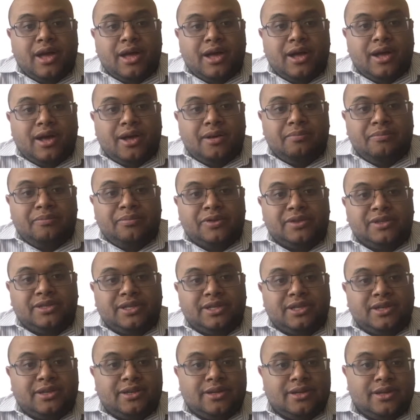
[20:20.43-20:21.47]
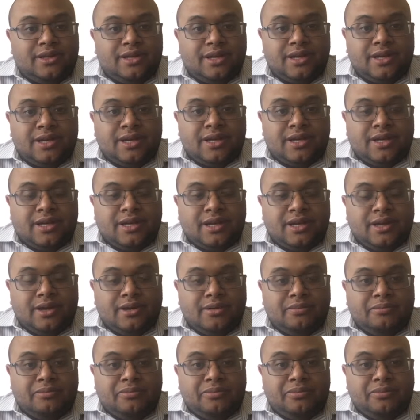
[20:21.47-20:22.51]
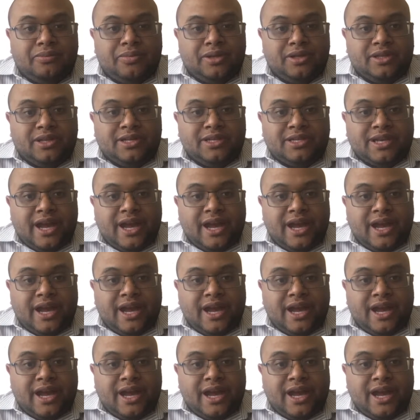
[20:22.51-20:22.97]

to put the